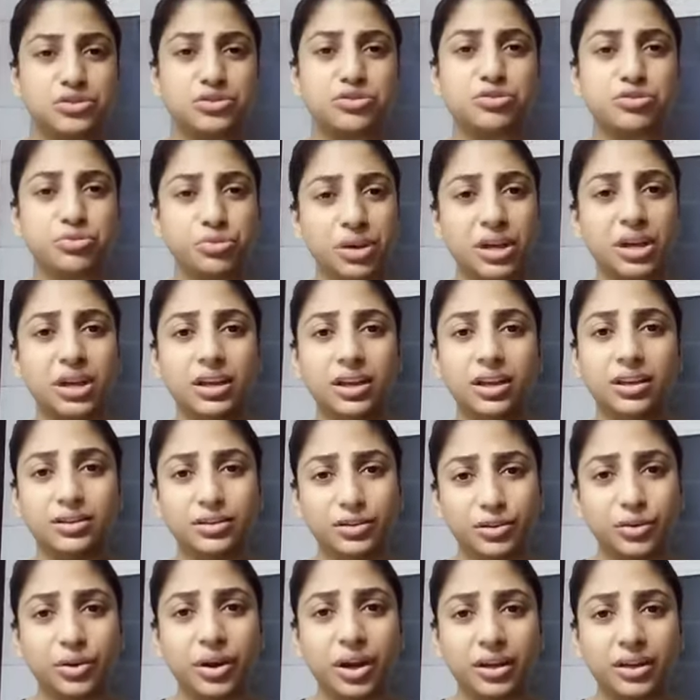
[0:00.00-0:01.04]
three
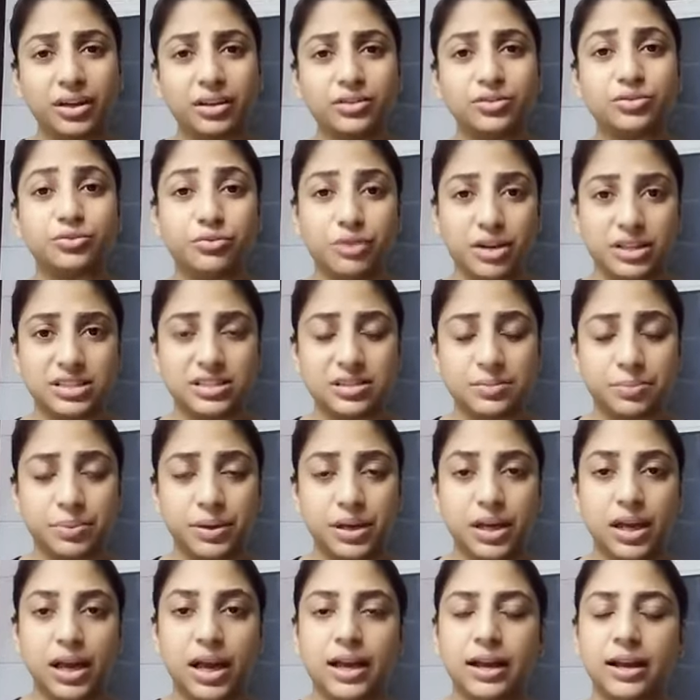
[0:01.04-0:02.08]
ingredient
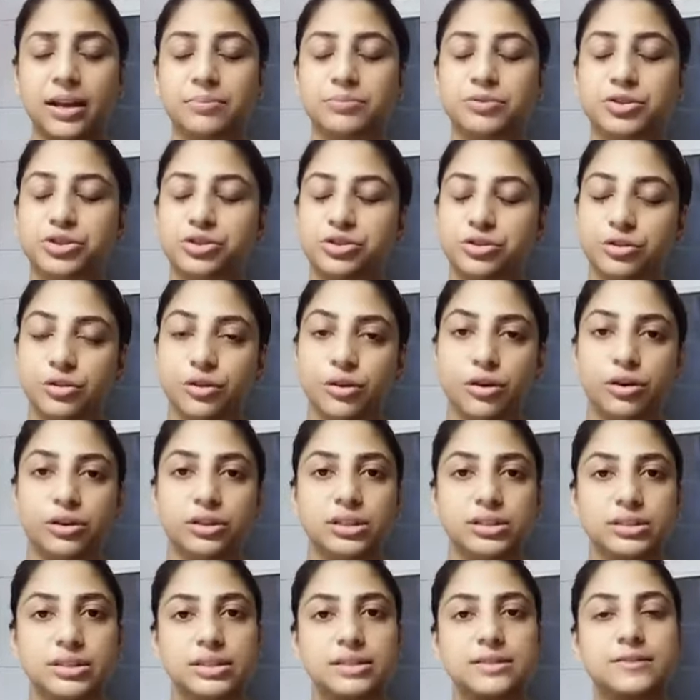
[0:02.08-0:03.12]
recipe and I'm sure
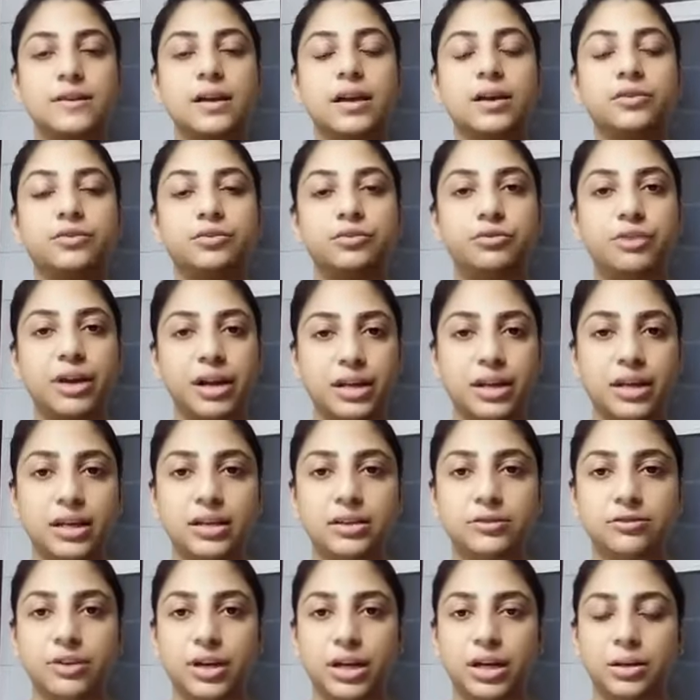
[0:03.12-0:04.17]
this is readily
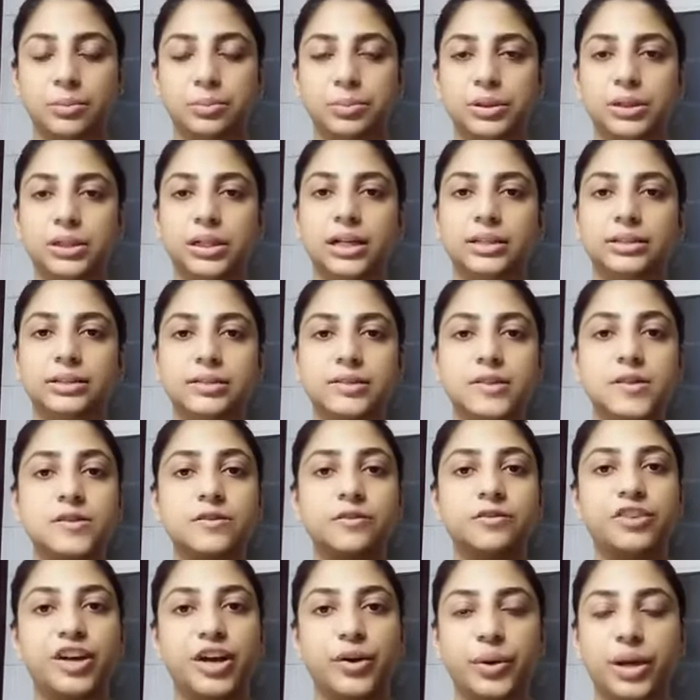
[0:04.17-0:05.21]
available and this is
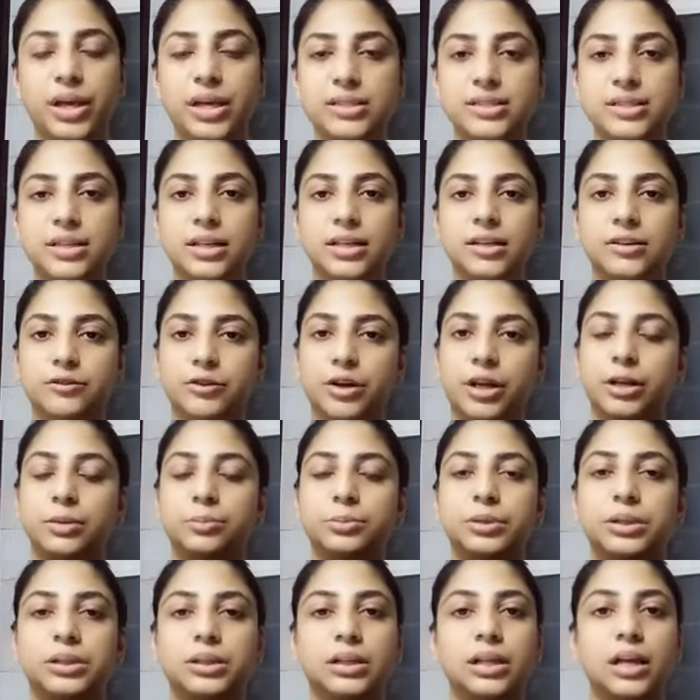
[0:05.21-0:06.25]
very easily
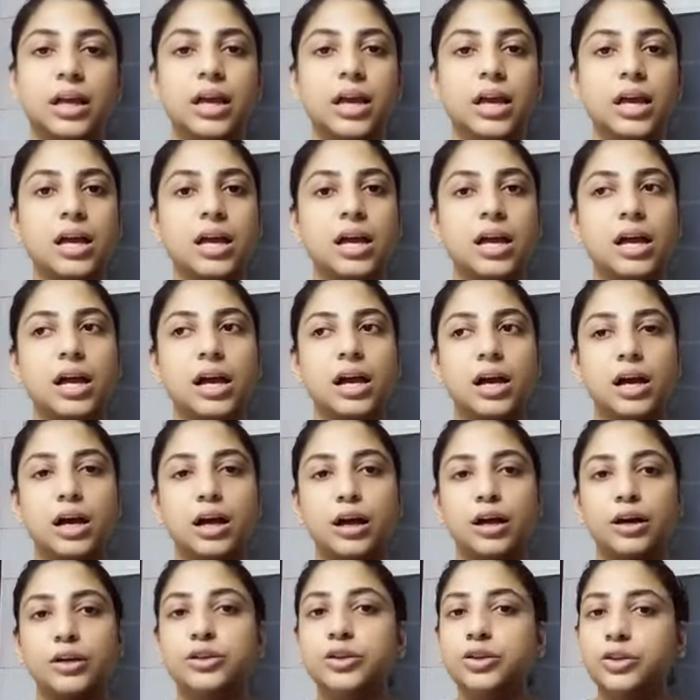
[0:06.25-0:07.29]
available
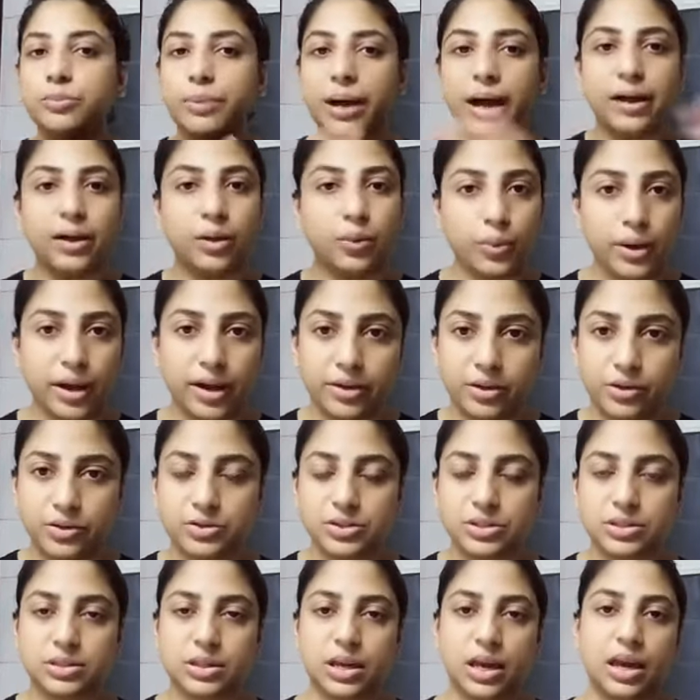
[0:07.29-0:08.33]
uh, no matter where you
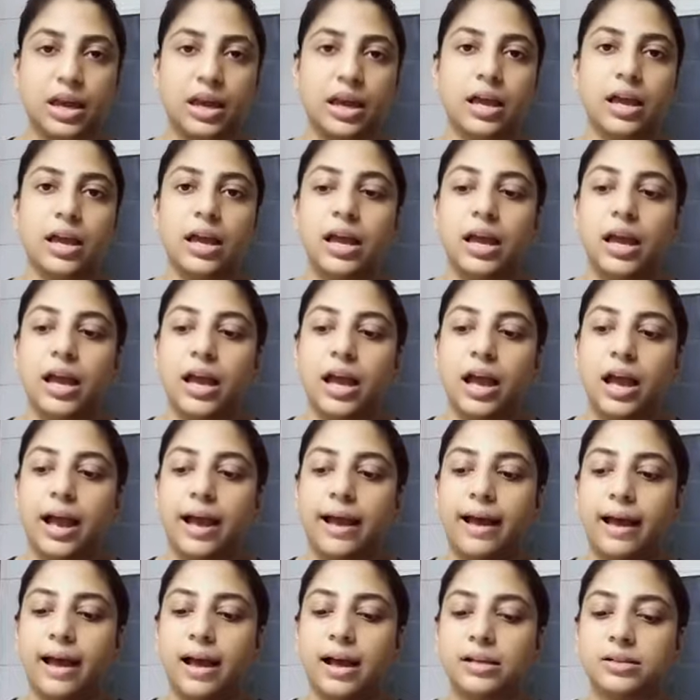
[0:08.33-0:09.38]
stay
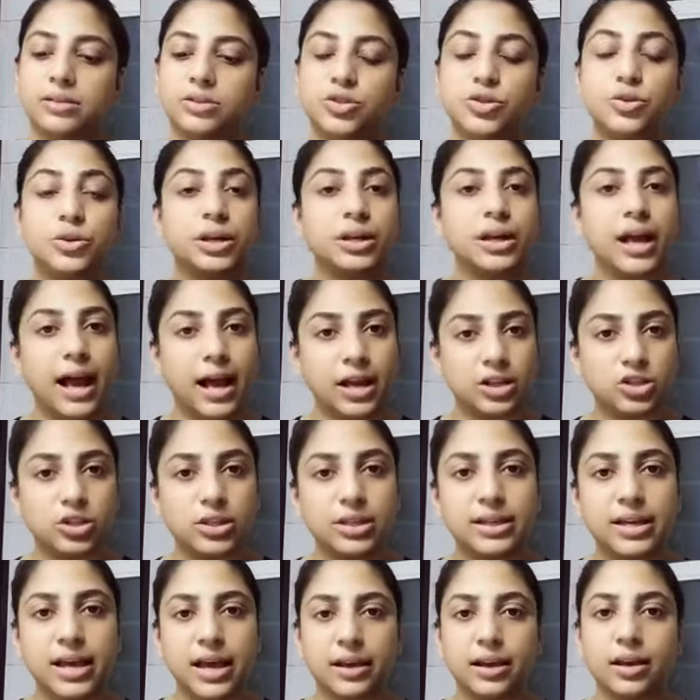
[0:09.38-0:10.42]
and you can
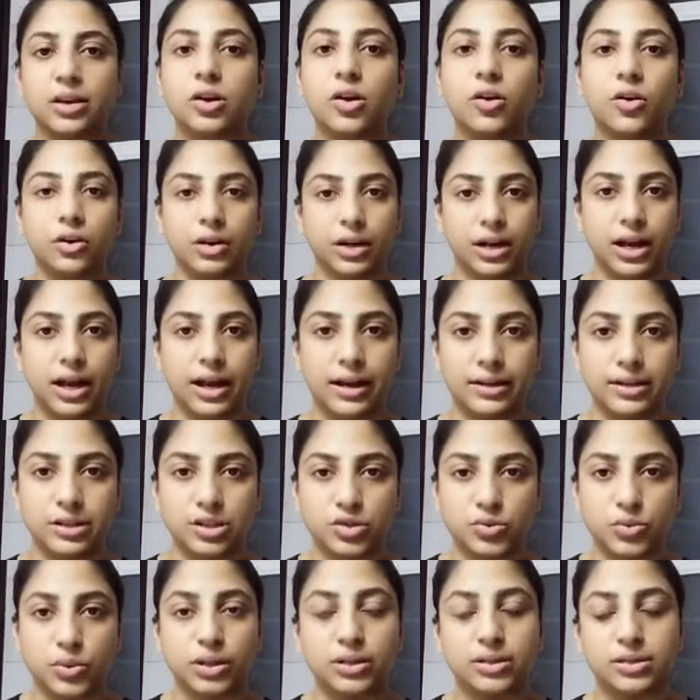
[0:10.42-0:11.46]
actually get it online
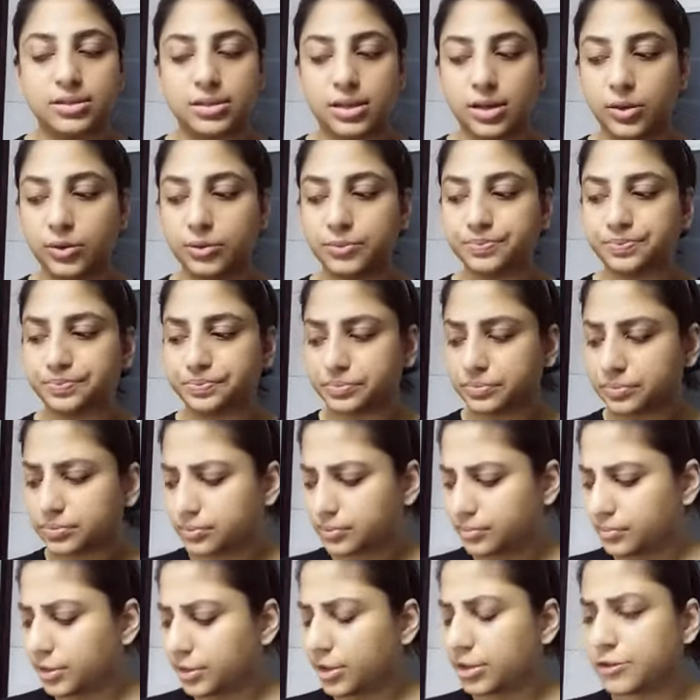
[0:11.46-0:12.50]
as well so
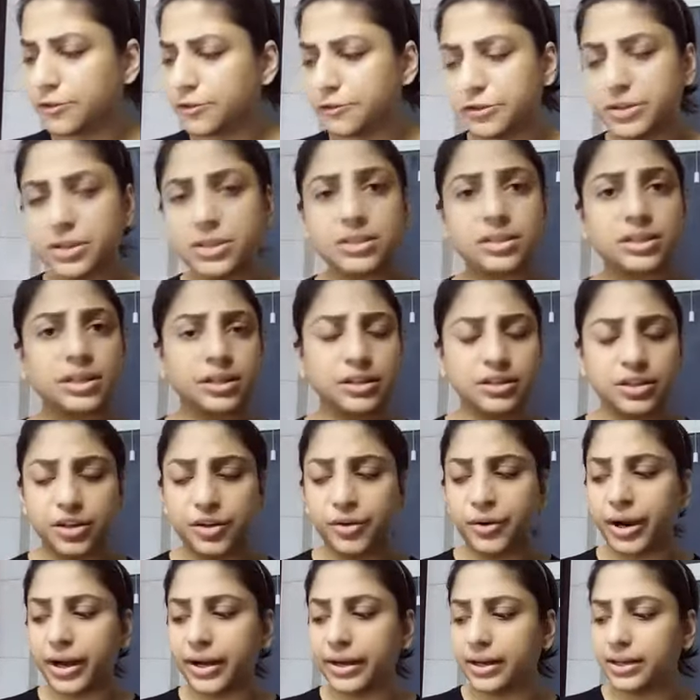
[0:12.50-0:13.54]
the first
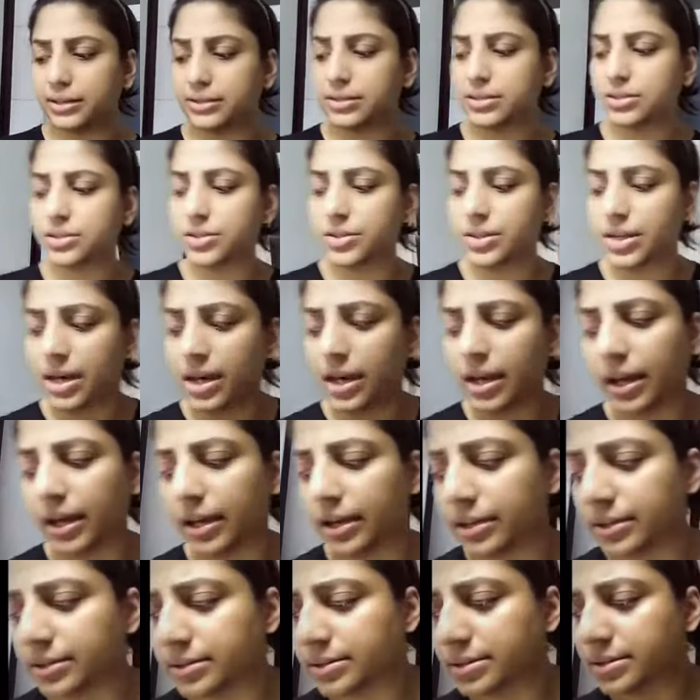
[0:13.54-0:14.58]
ingredient
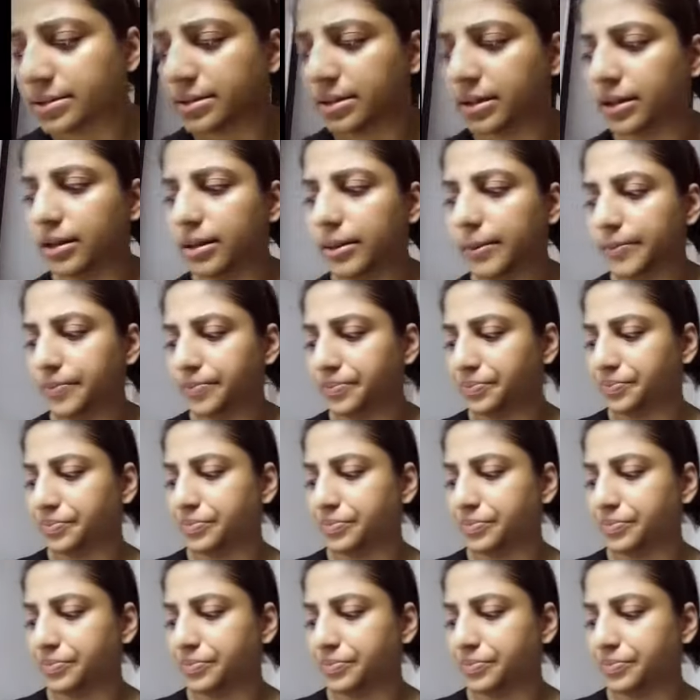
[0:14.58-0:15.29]
today is uh,